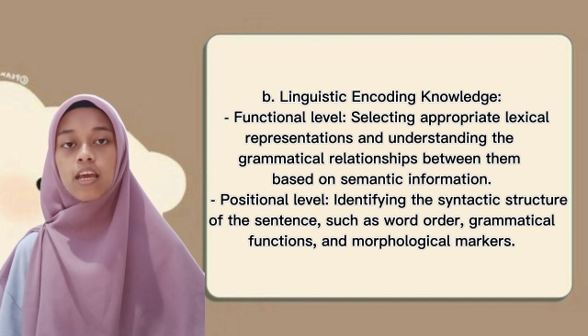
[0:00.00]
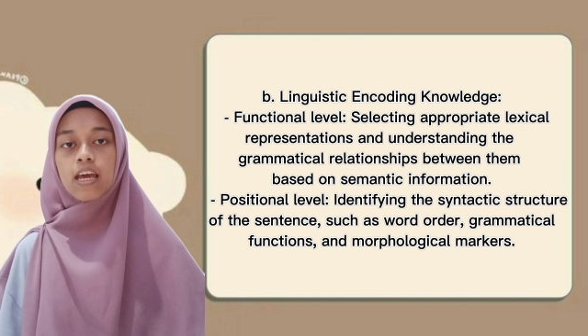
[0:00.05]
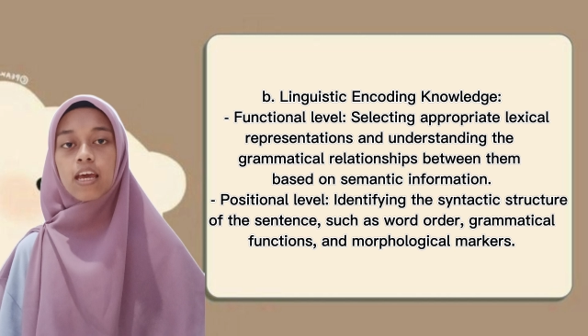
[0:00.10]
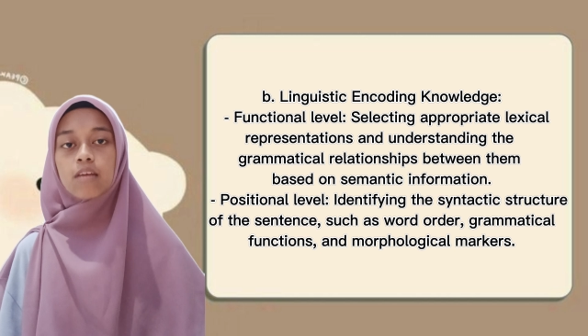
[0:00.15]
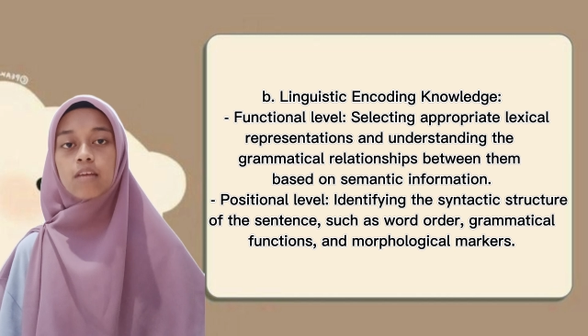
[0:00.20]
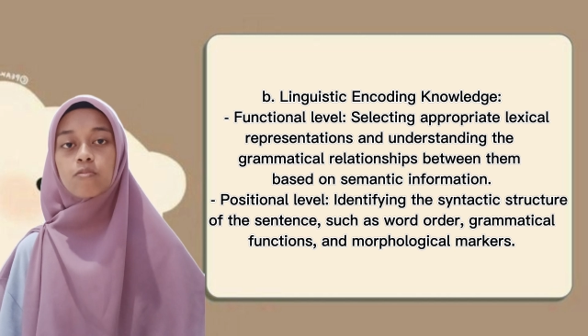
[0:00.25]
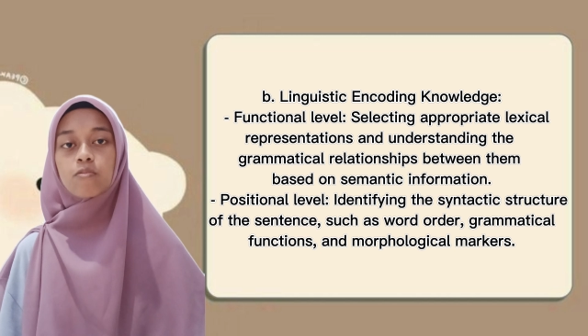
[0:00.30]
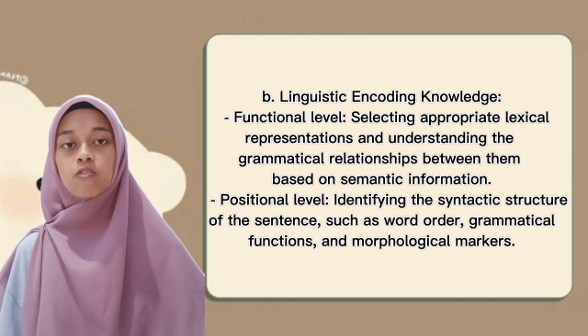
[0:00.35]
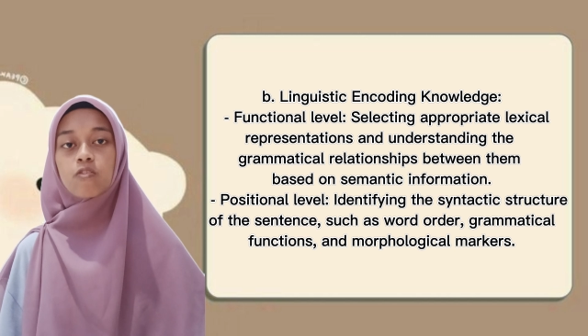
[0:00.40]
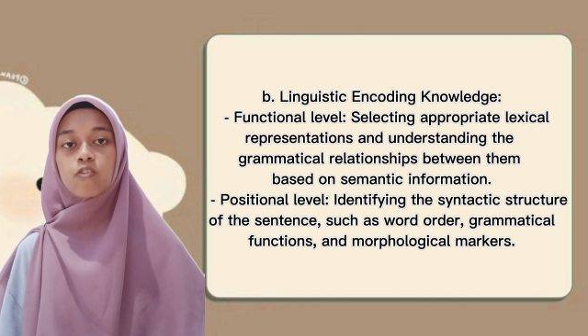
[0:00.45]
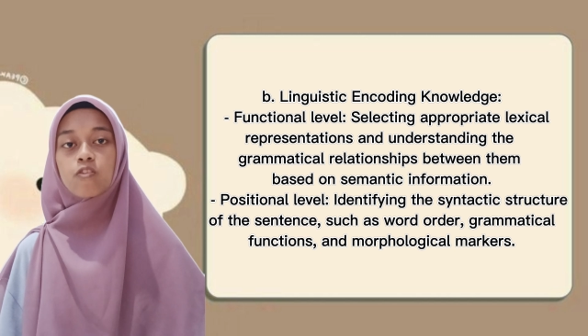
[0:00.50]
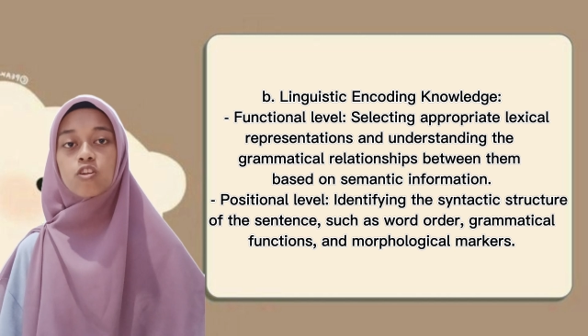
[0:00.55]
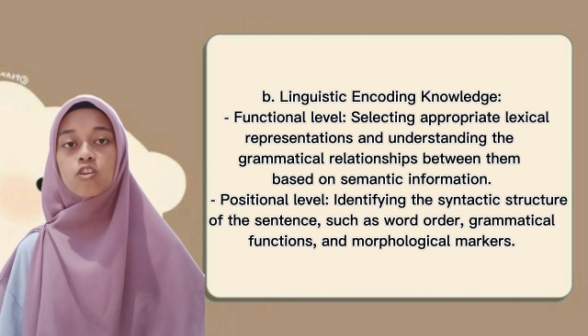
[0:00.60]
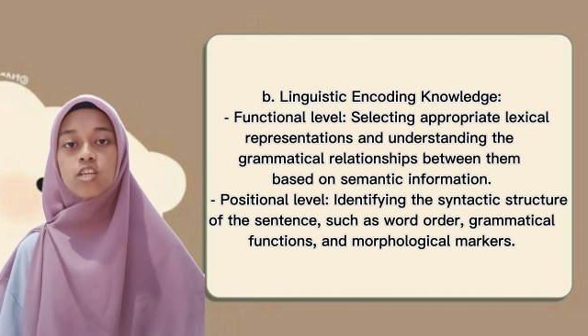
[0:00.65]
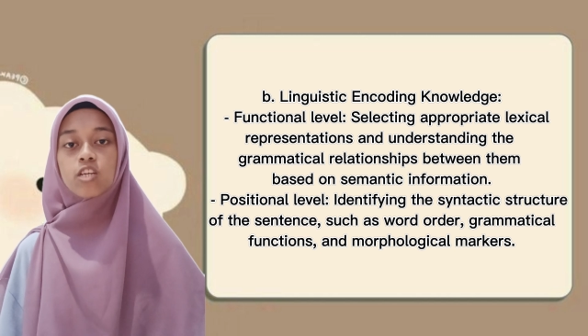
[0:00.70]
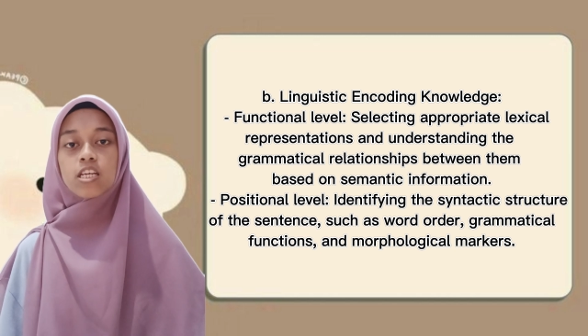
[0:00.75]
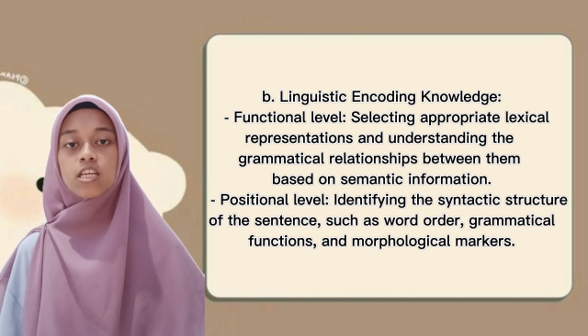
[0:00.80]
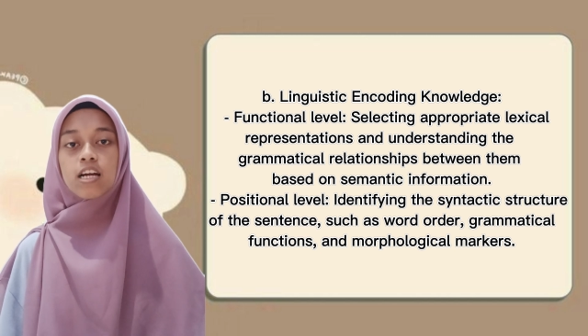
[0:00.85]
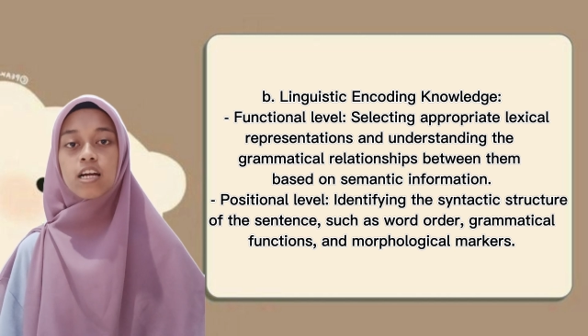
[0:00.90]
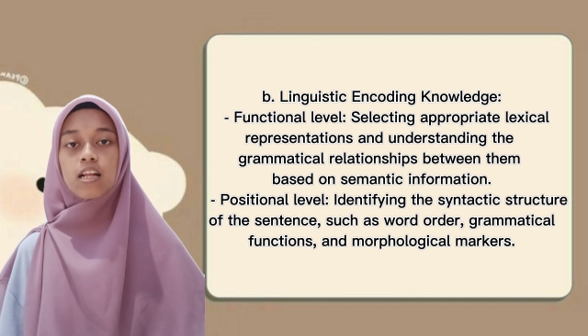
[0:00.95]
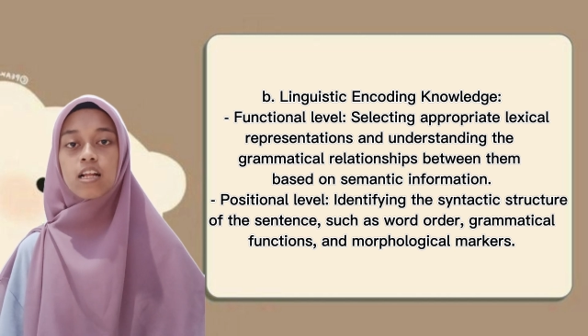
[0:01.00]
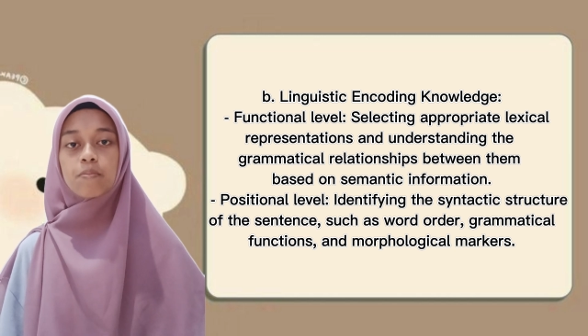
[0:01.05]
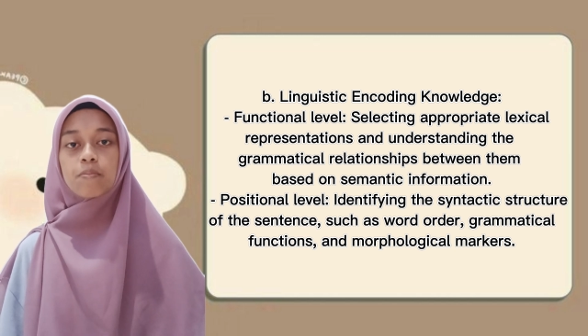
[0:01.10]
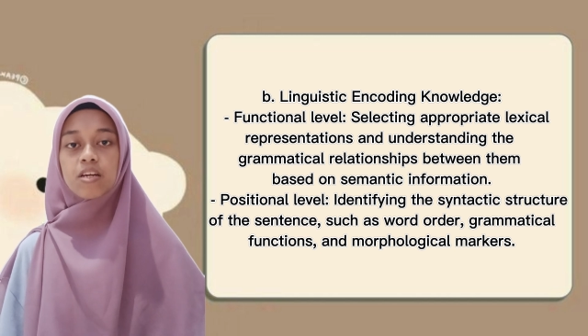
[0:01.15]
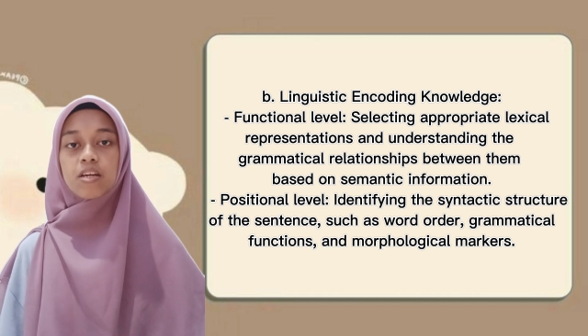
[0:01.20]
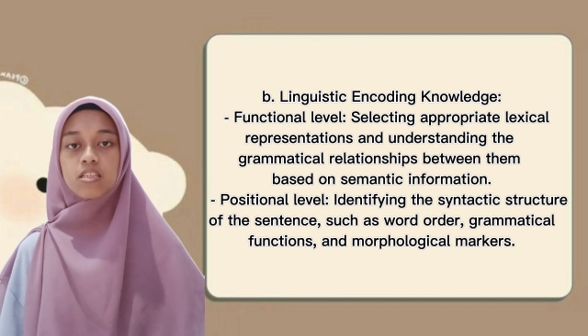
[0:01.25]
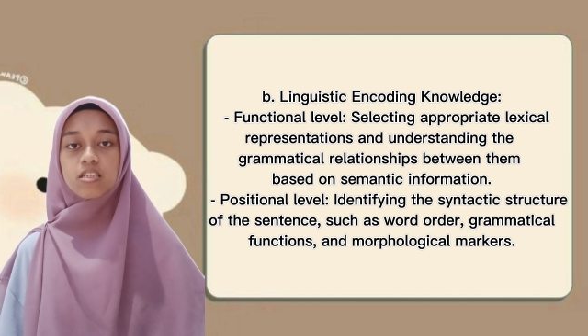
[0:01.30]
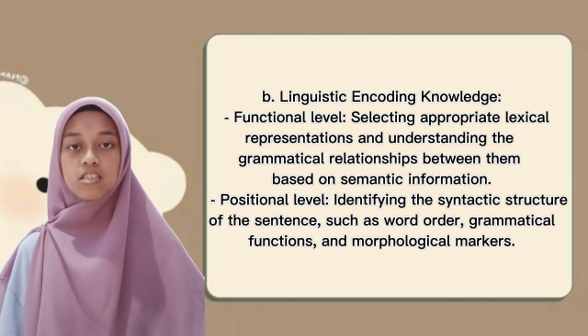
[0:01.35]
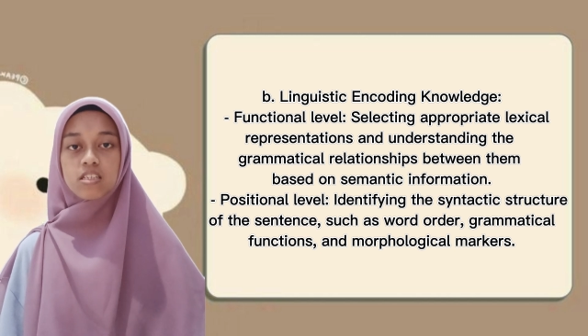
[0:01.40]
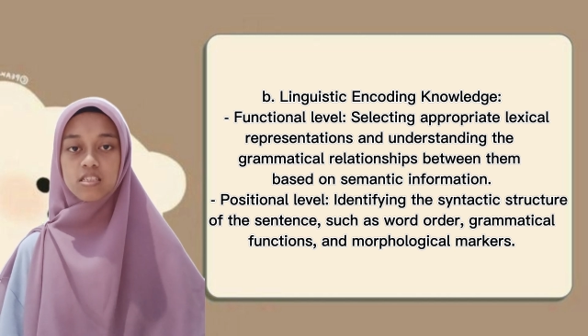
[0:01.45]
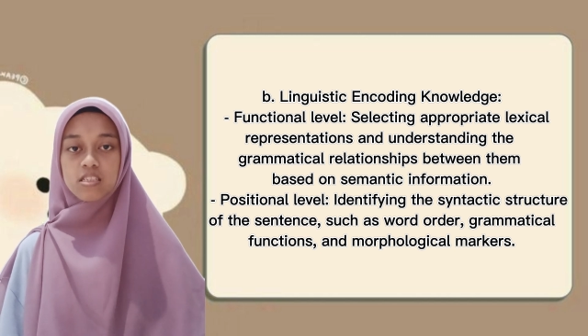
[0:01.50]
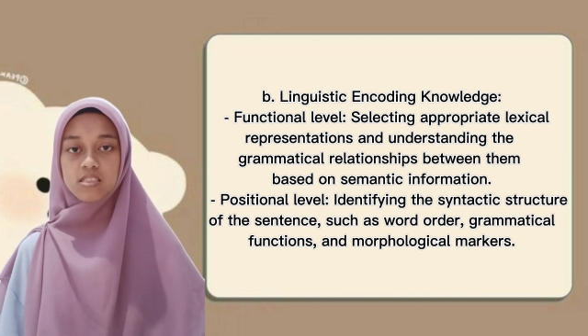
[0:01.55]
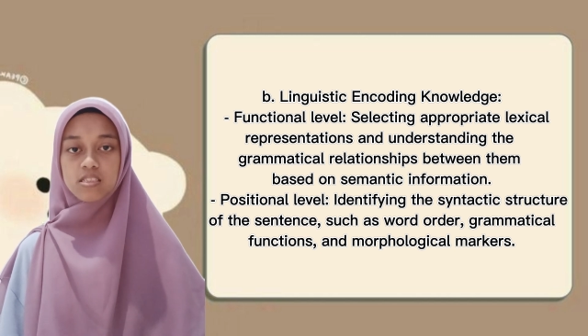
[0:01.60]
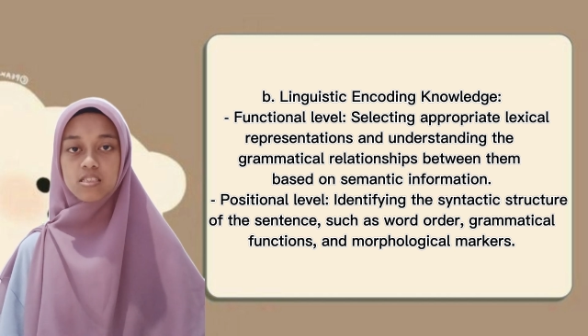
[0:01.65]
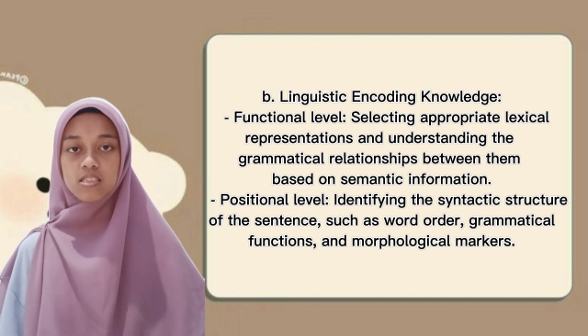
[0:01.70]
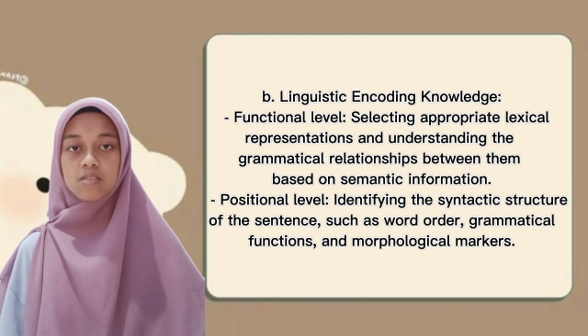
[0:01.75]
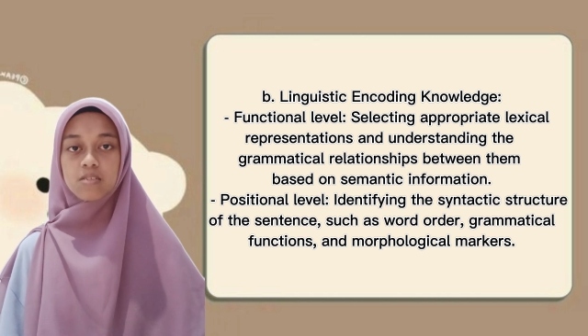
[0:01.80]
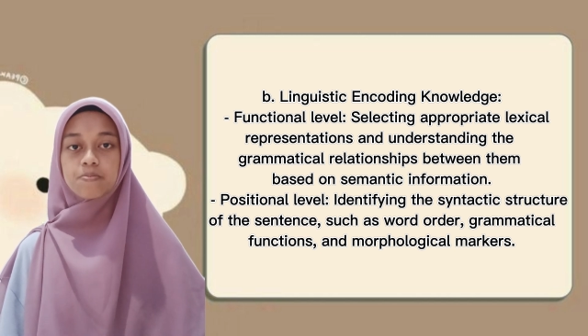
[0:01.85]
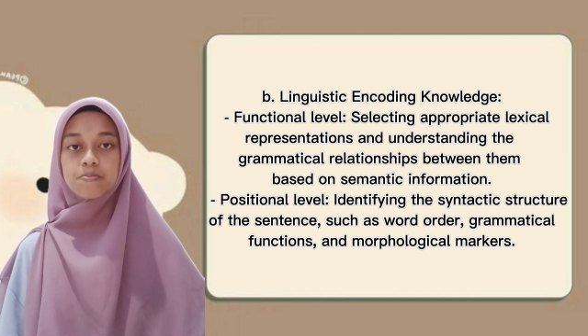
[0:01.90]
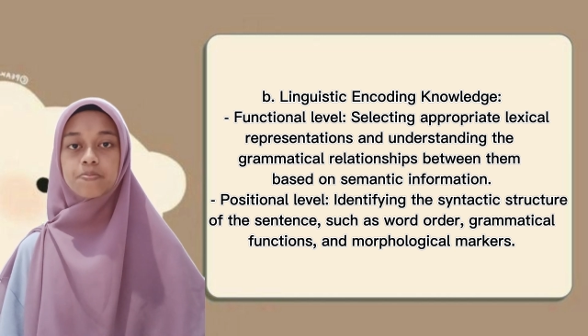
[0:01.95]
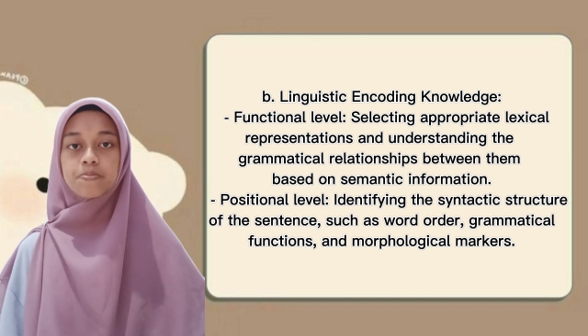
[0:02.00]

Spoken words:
and morphological markers.